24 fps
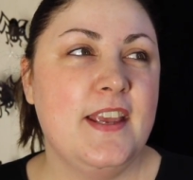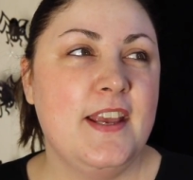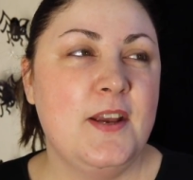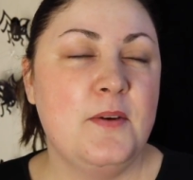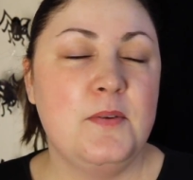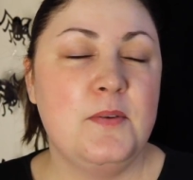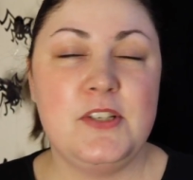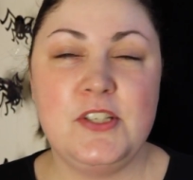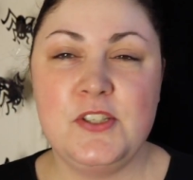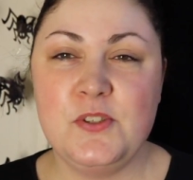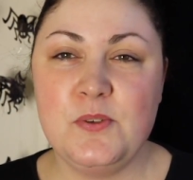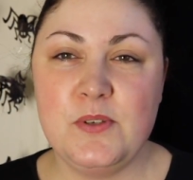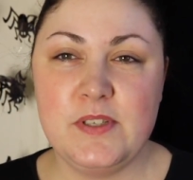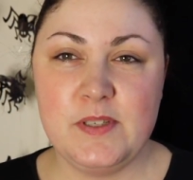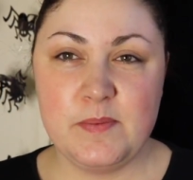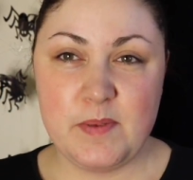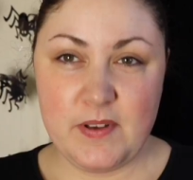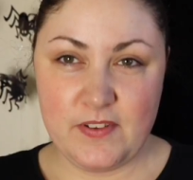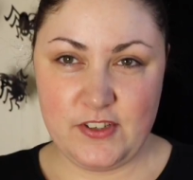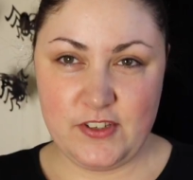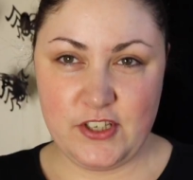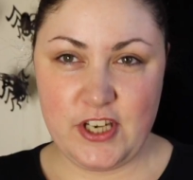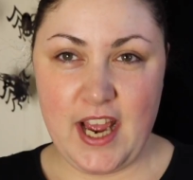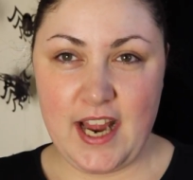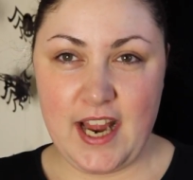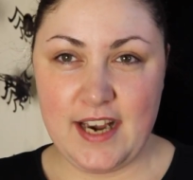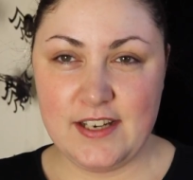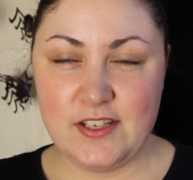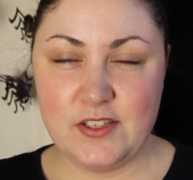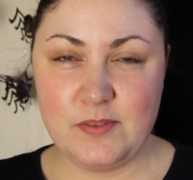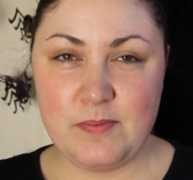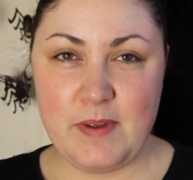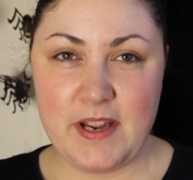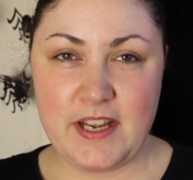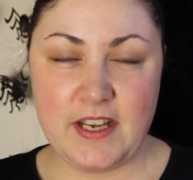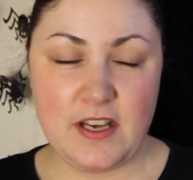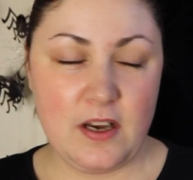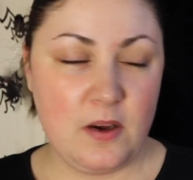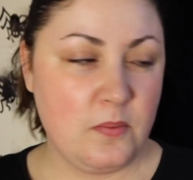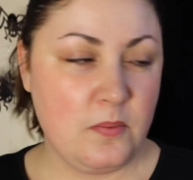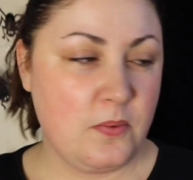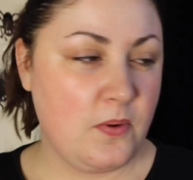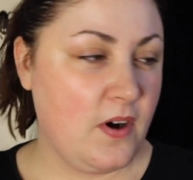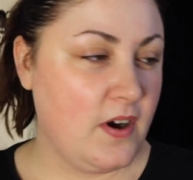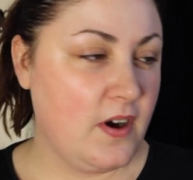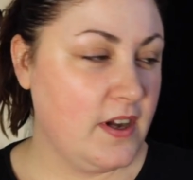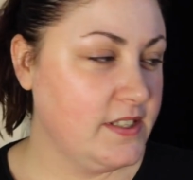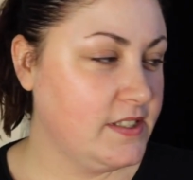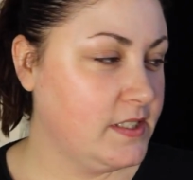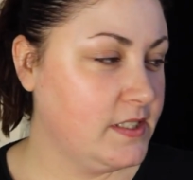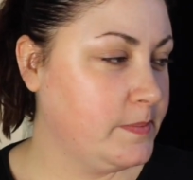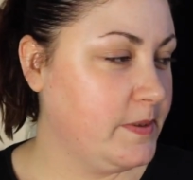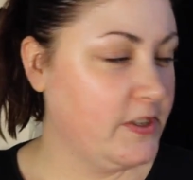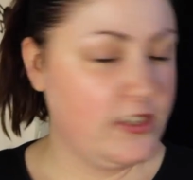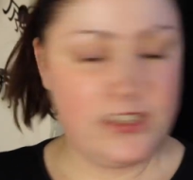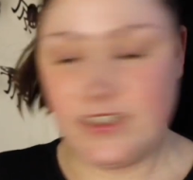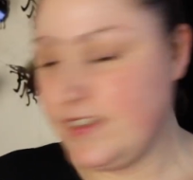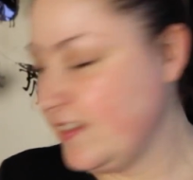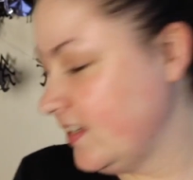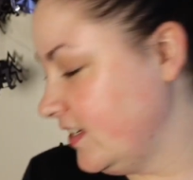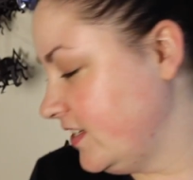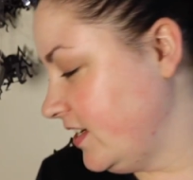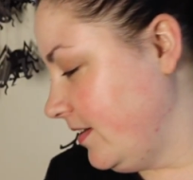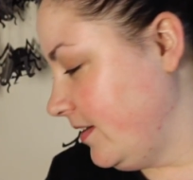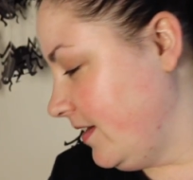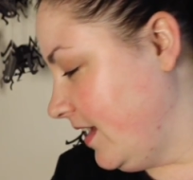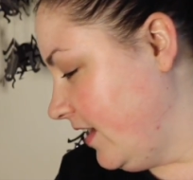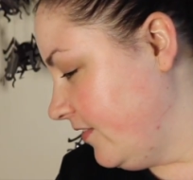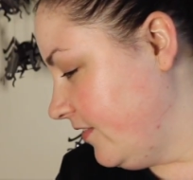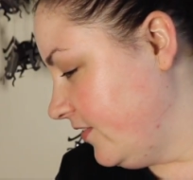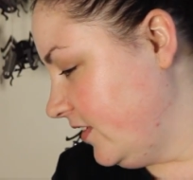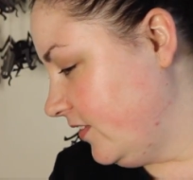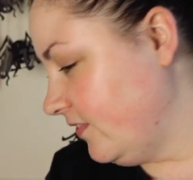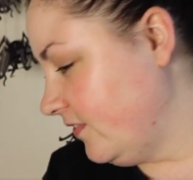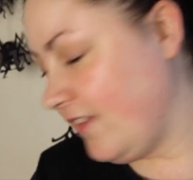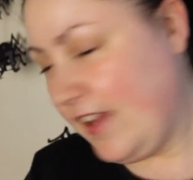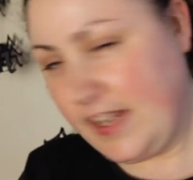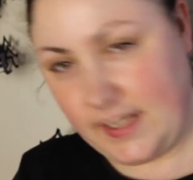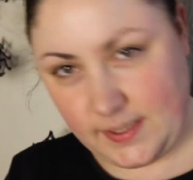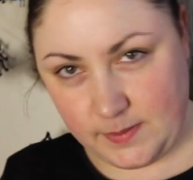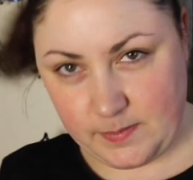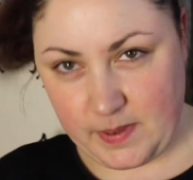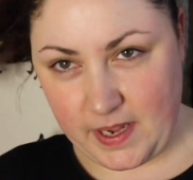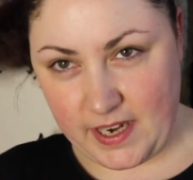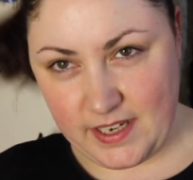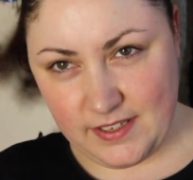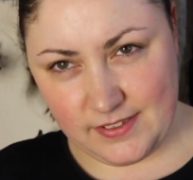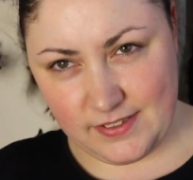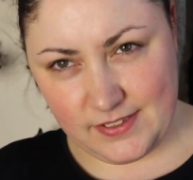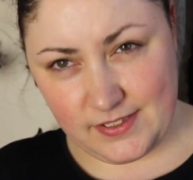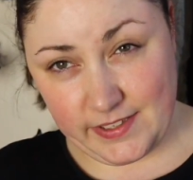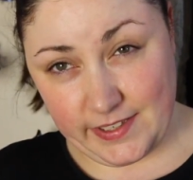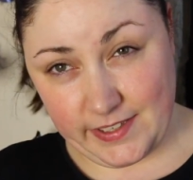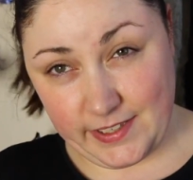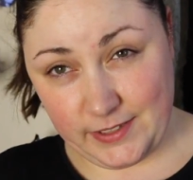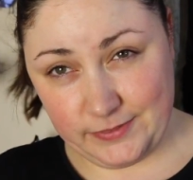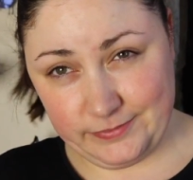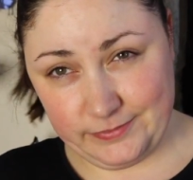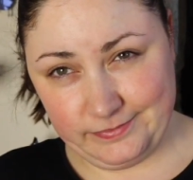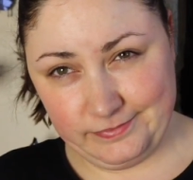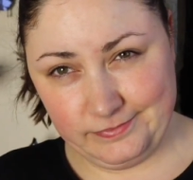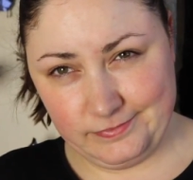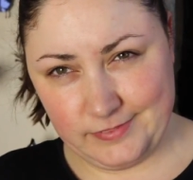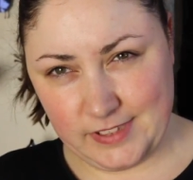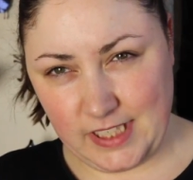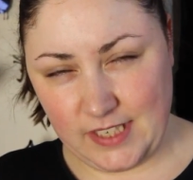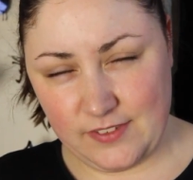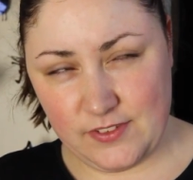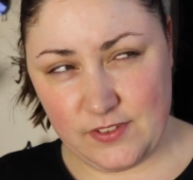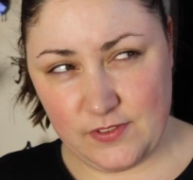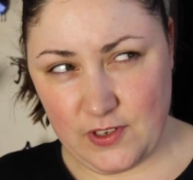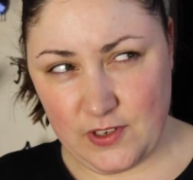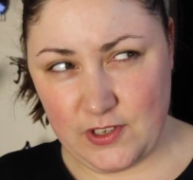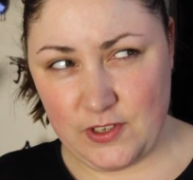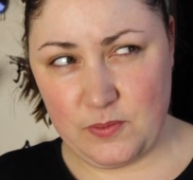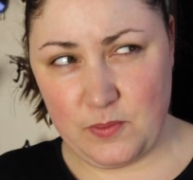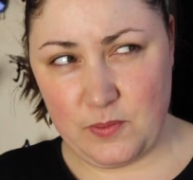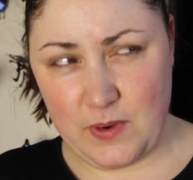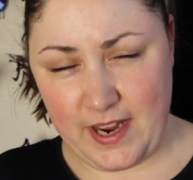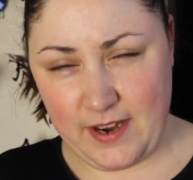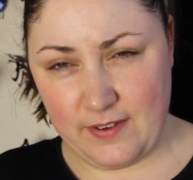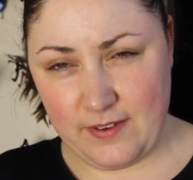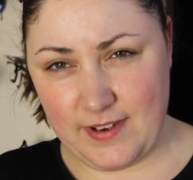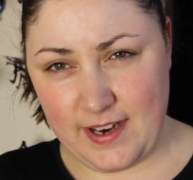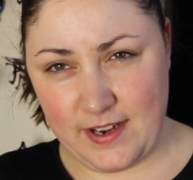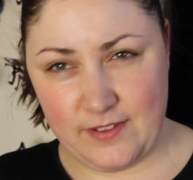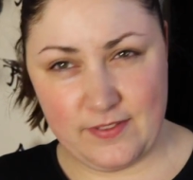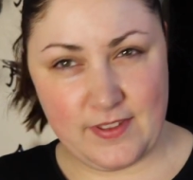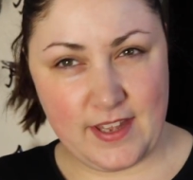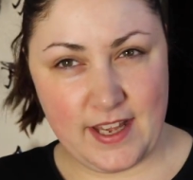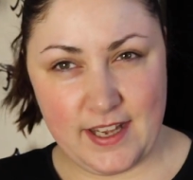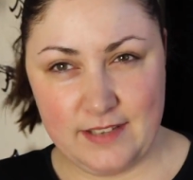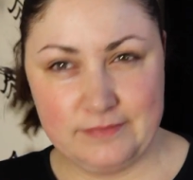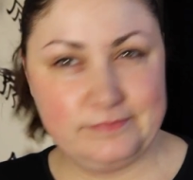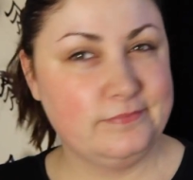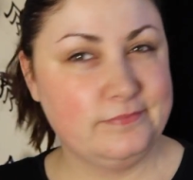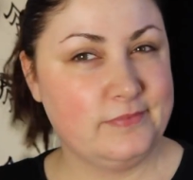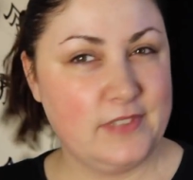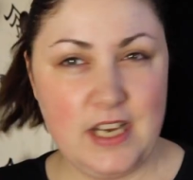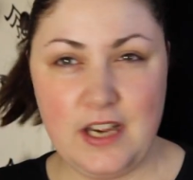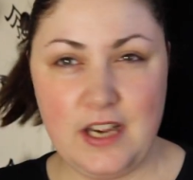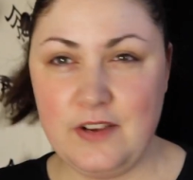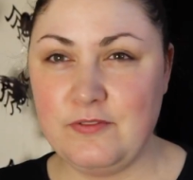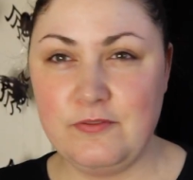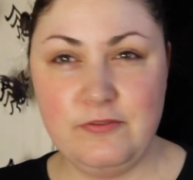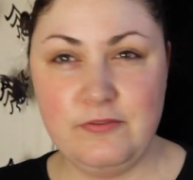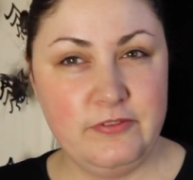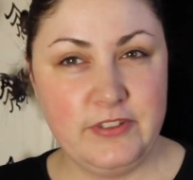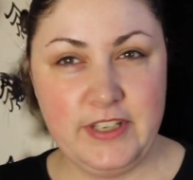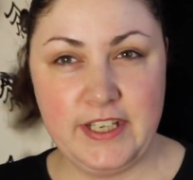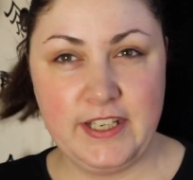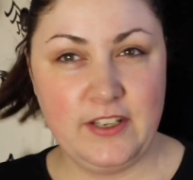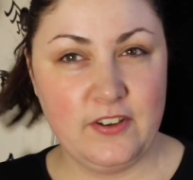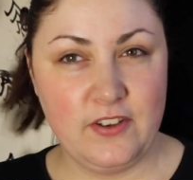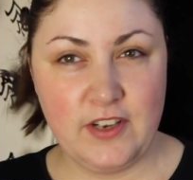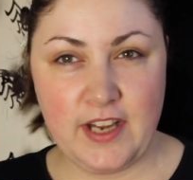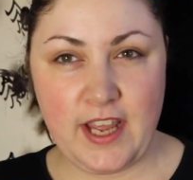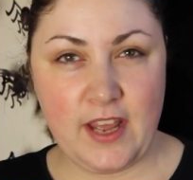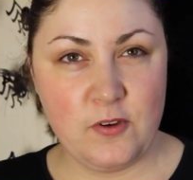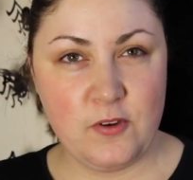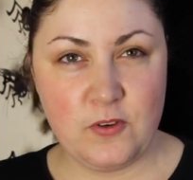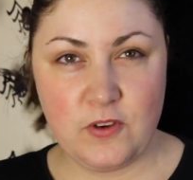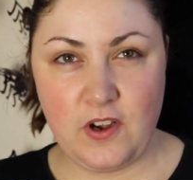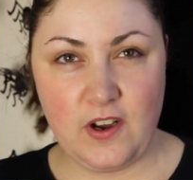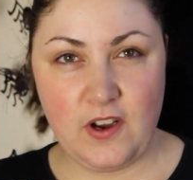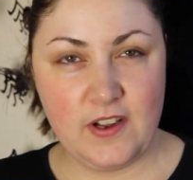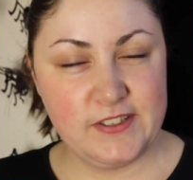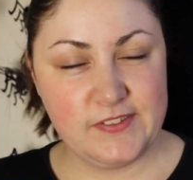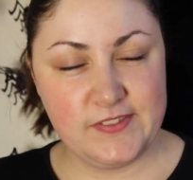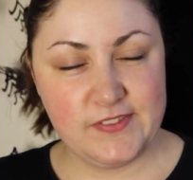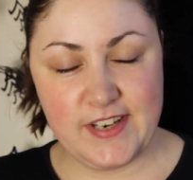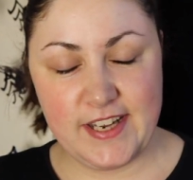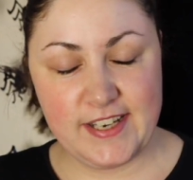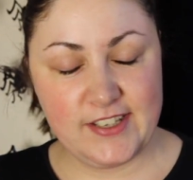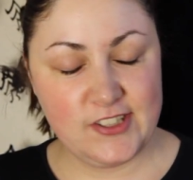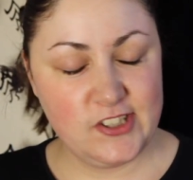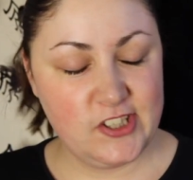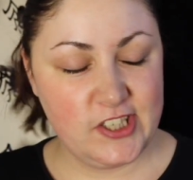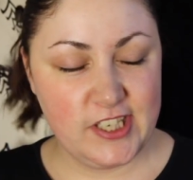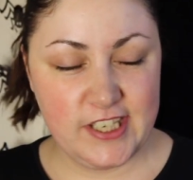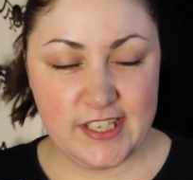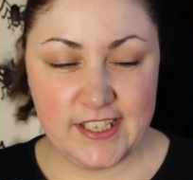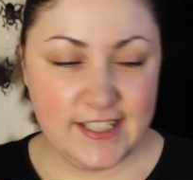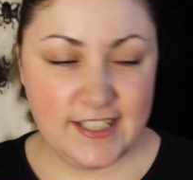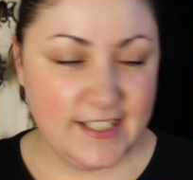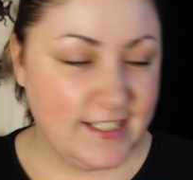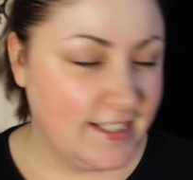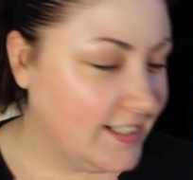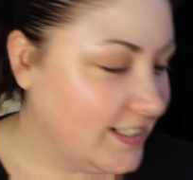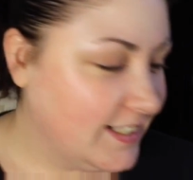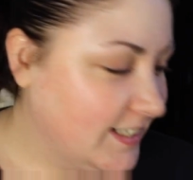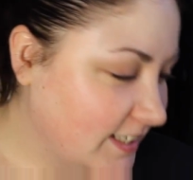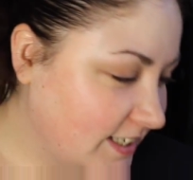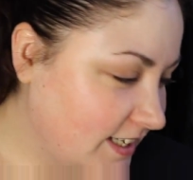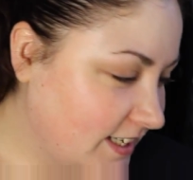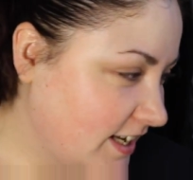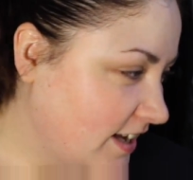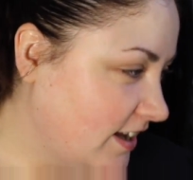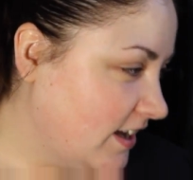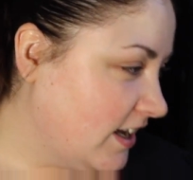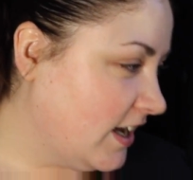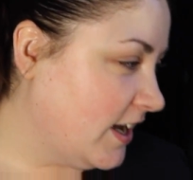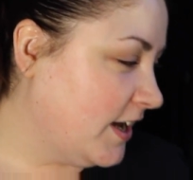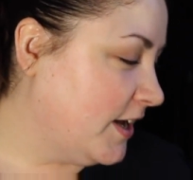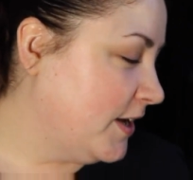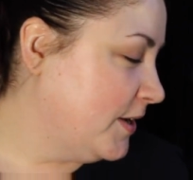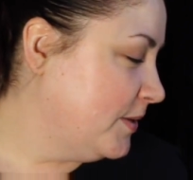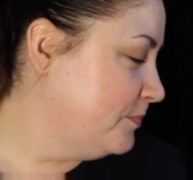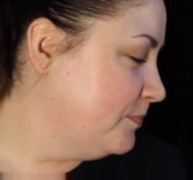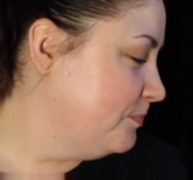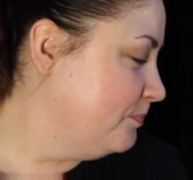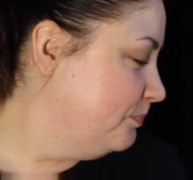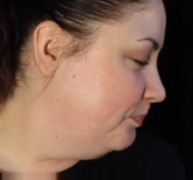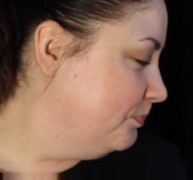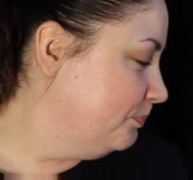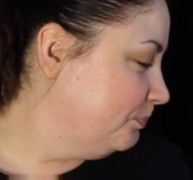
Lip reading: which is always a bit of a challenge makeup wise, especially as I don't have any face paint, so I'm going to have to find a way around that. I've really got to get organised for next year. And